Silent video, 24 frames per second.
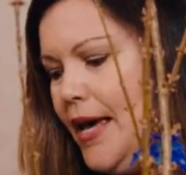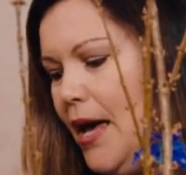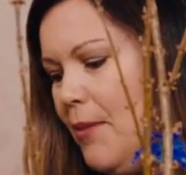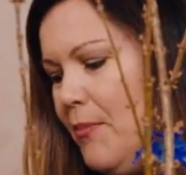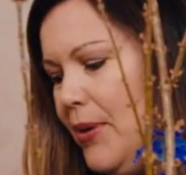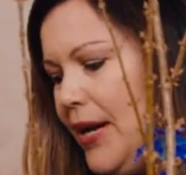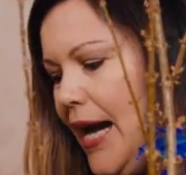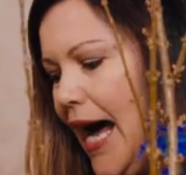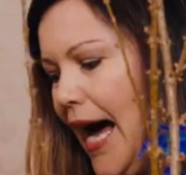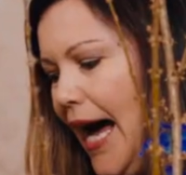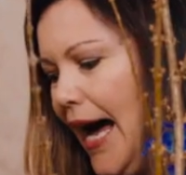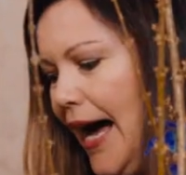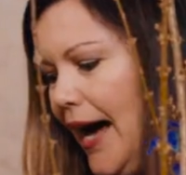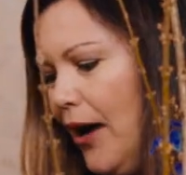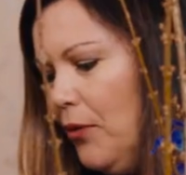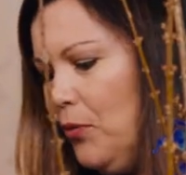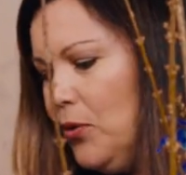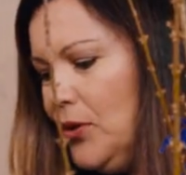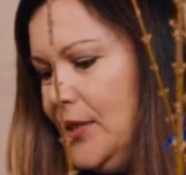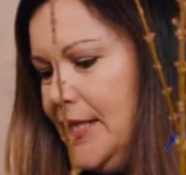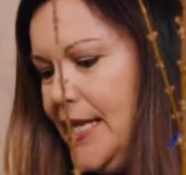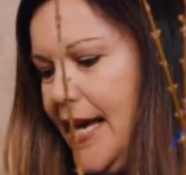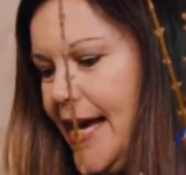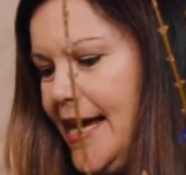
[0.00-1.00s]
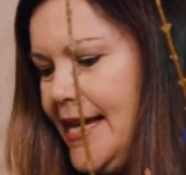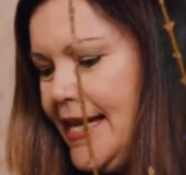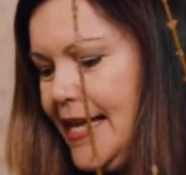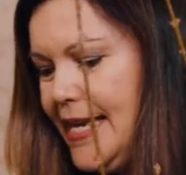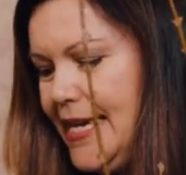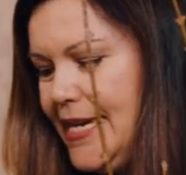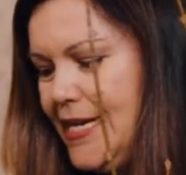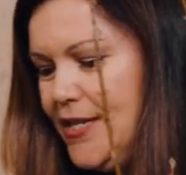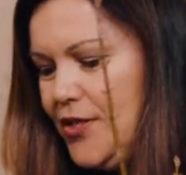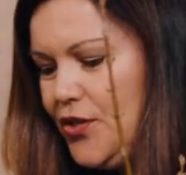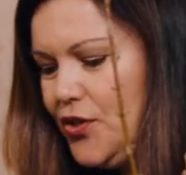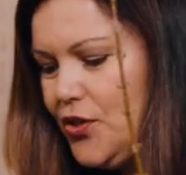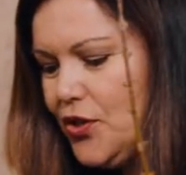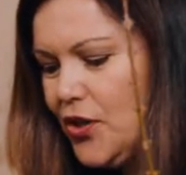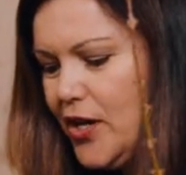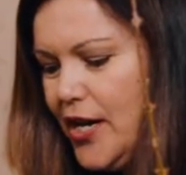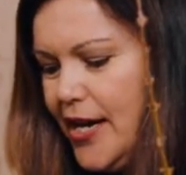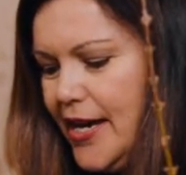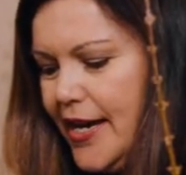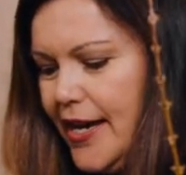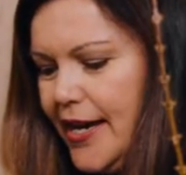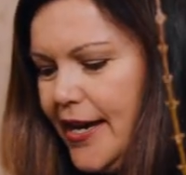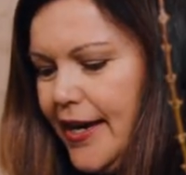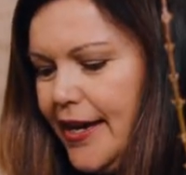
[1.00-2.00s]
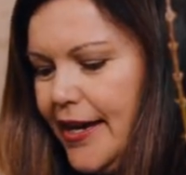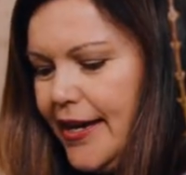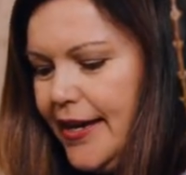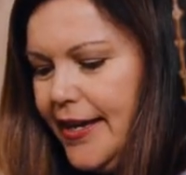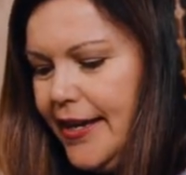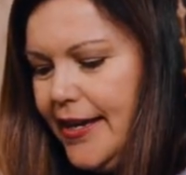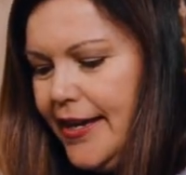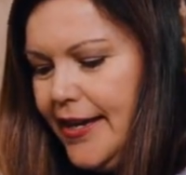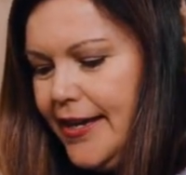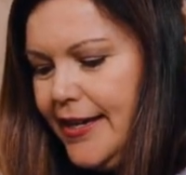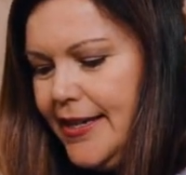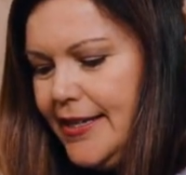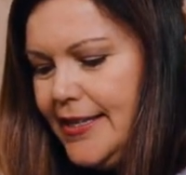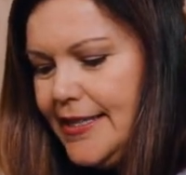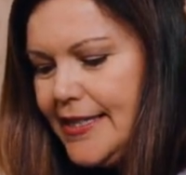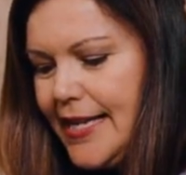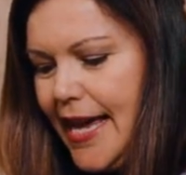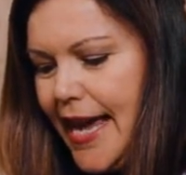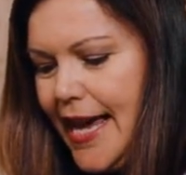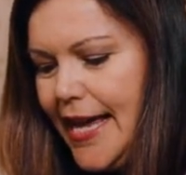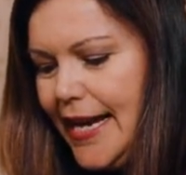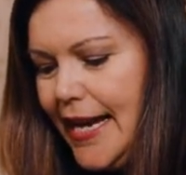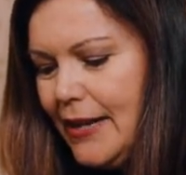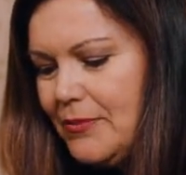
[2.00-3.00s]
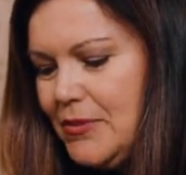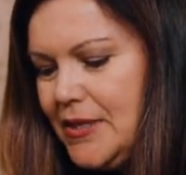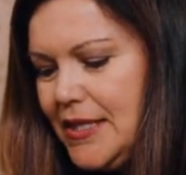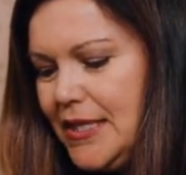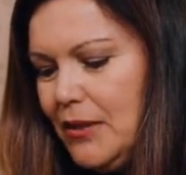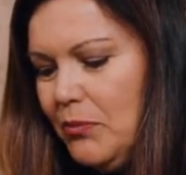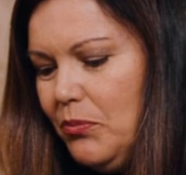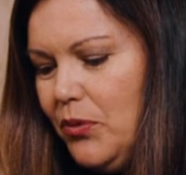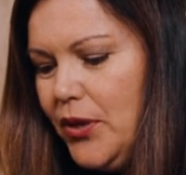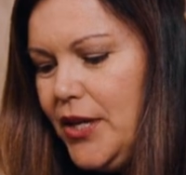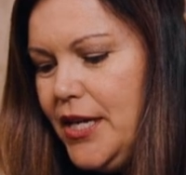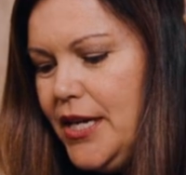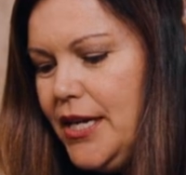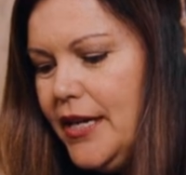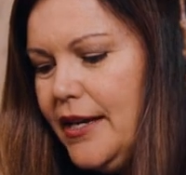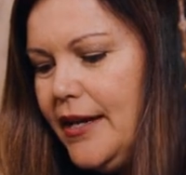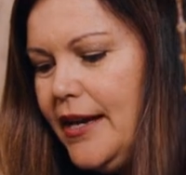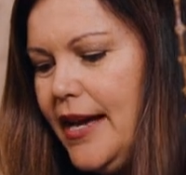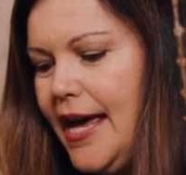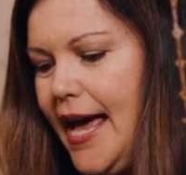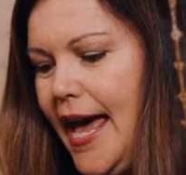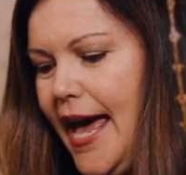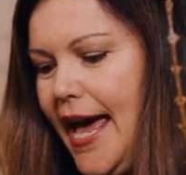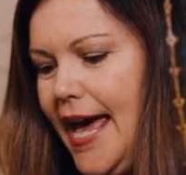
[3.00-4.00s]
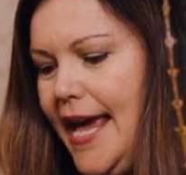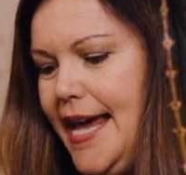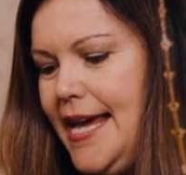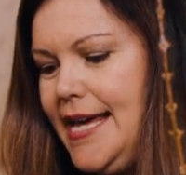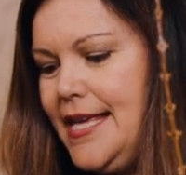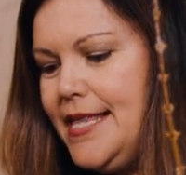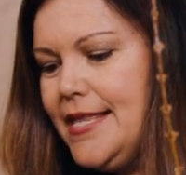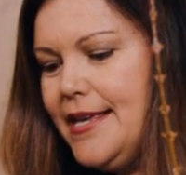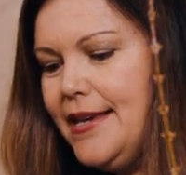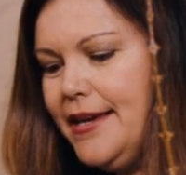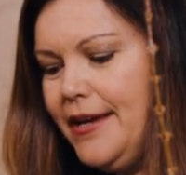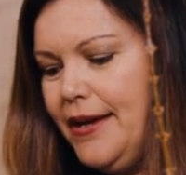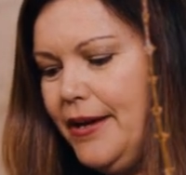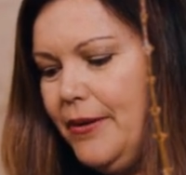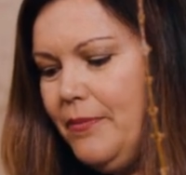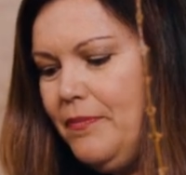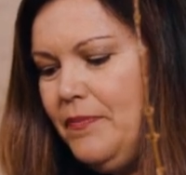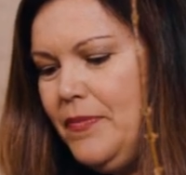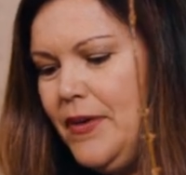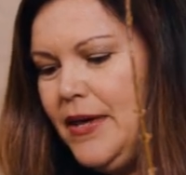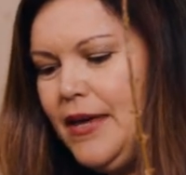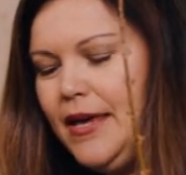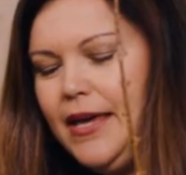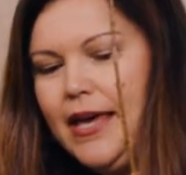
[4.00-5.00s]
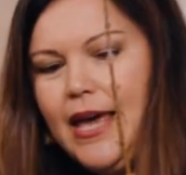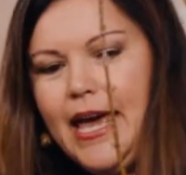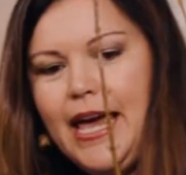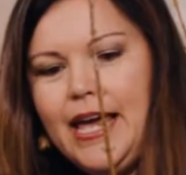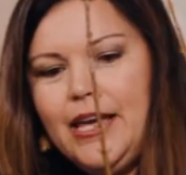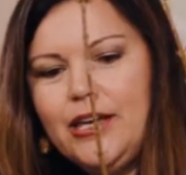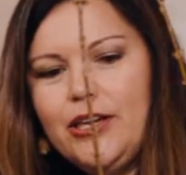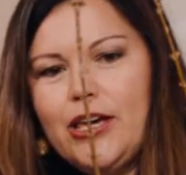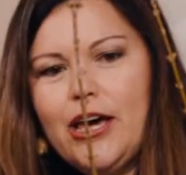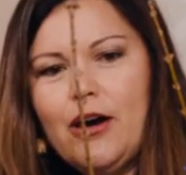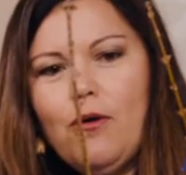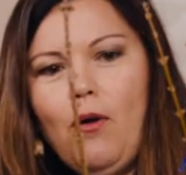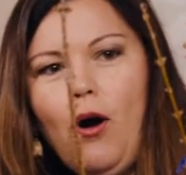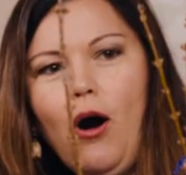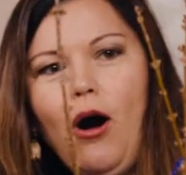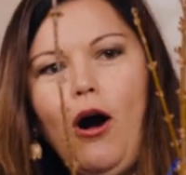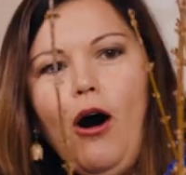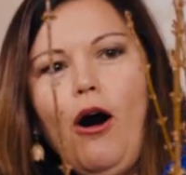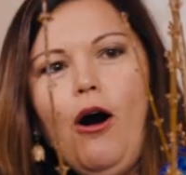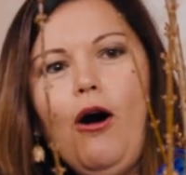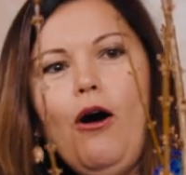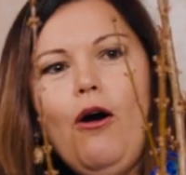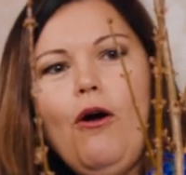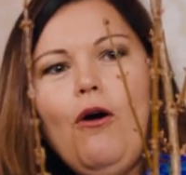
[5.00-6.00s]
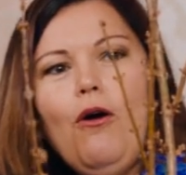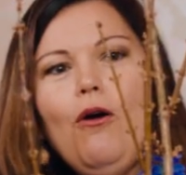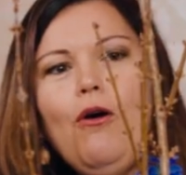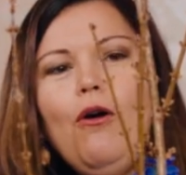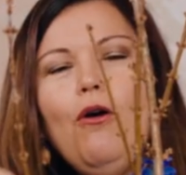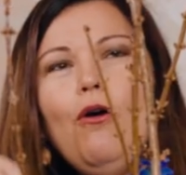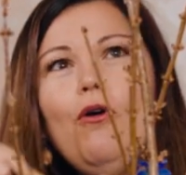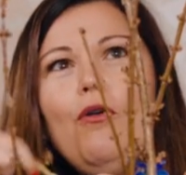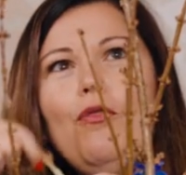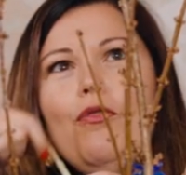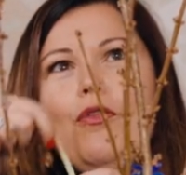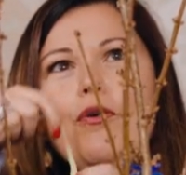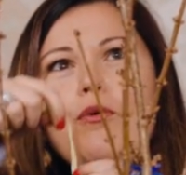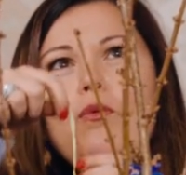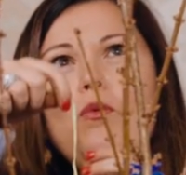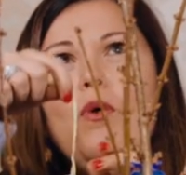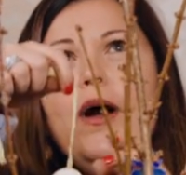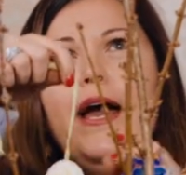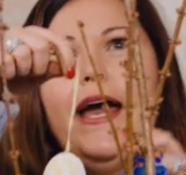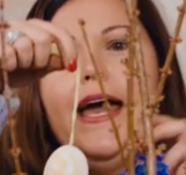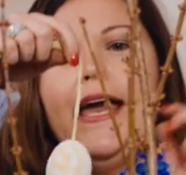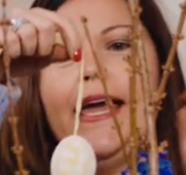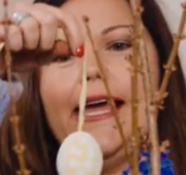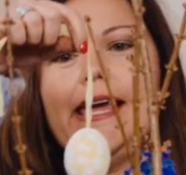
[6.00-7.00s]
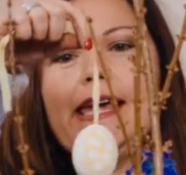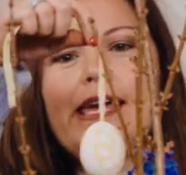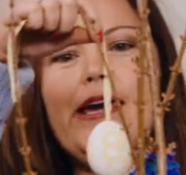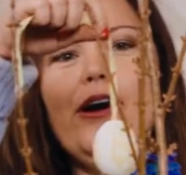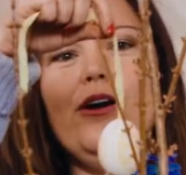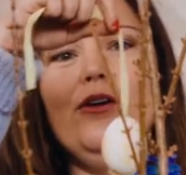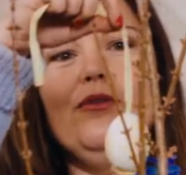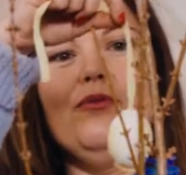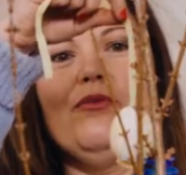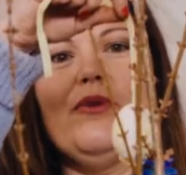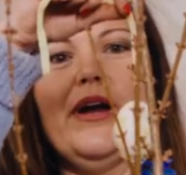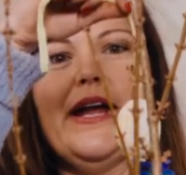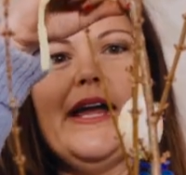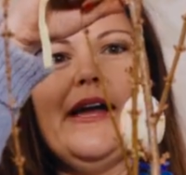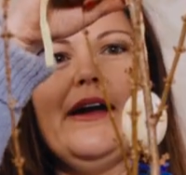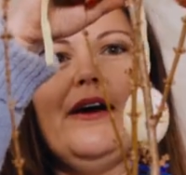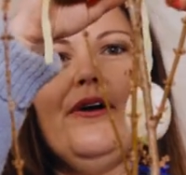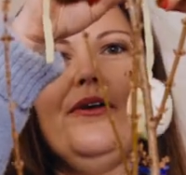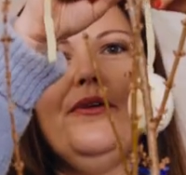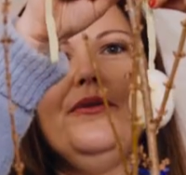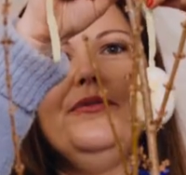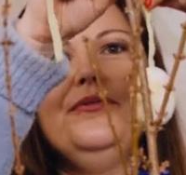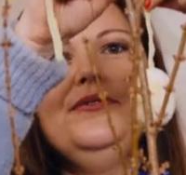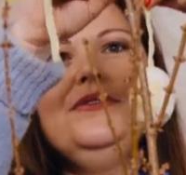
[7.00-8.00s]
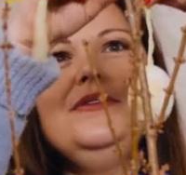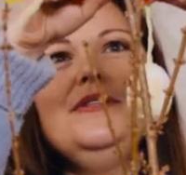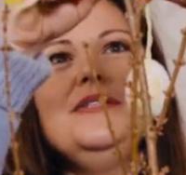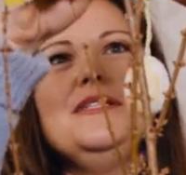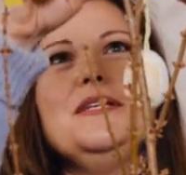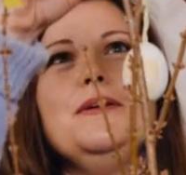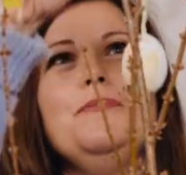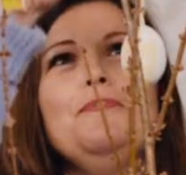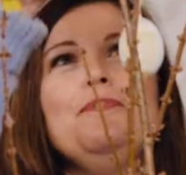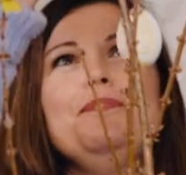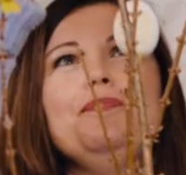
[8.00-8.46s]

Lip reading: But I will take Easter eggs, and I'm simply gonna hang them and go all the way around